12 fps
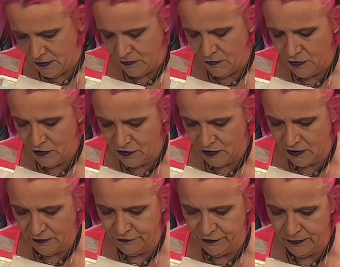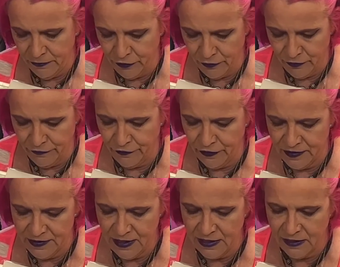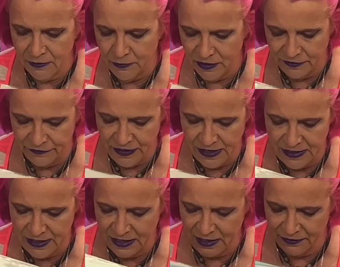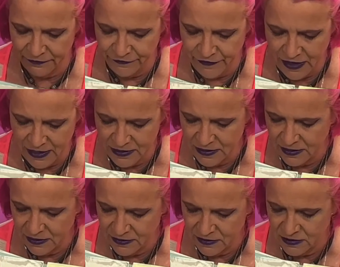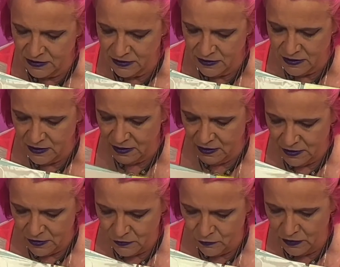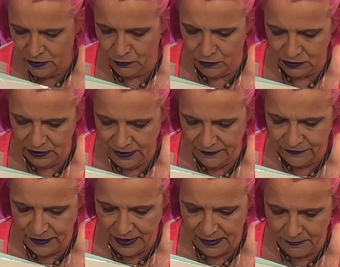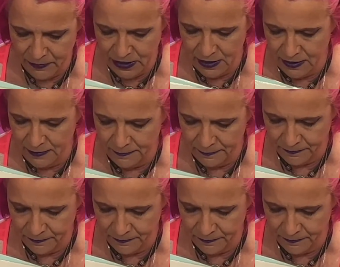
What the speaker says: We're just going to flip through for a second, but if I can't find it, we will leave that be.